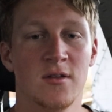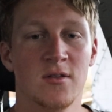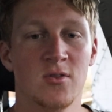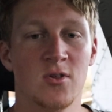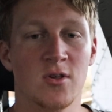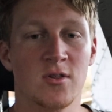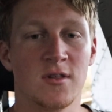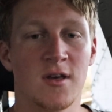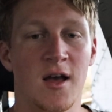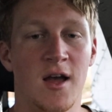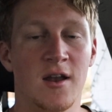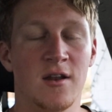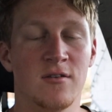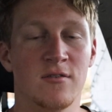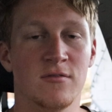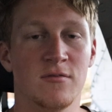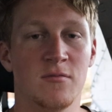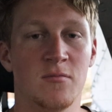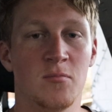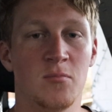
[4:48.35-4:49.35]
just kind
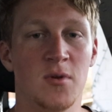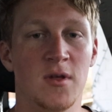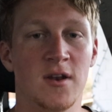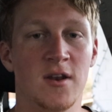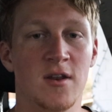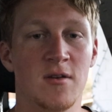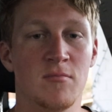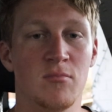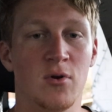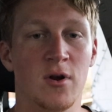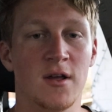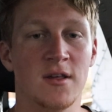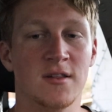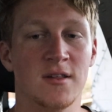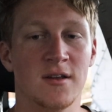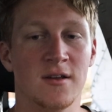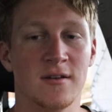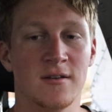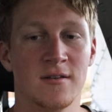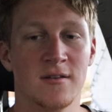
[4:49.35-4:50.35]
of been
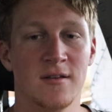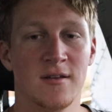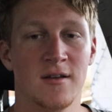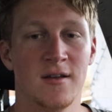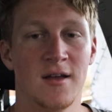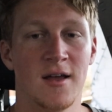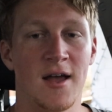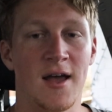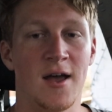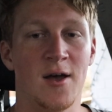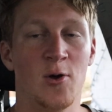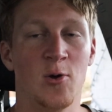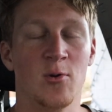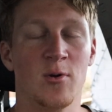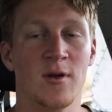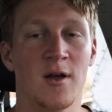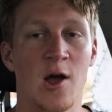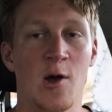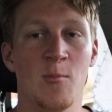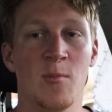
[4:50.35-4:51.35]
embracing
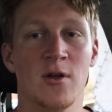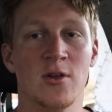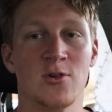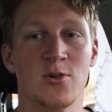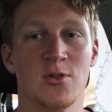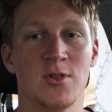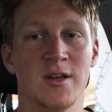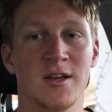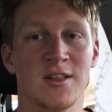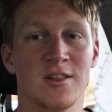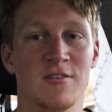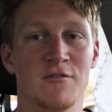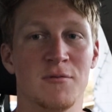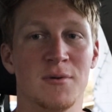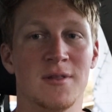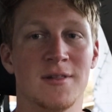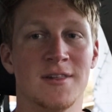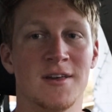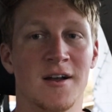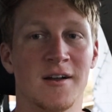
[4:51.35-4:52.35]
how much things have
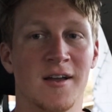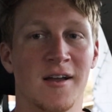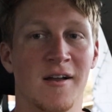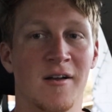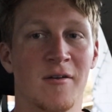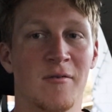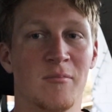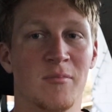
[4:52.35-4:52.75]
been sucking,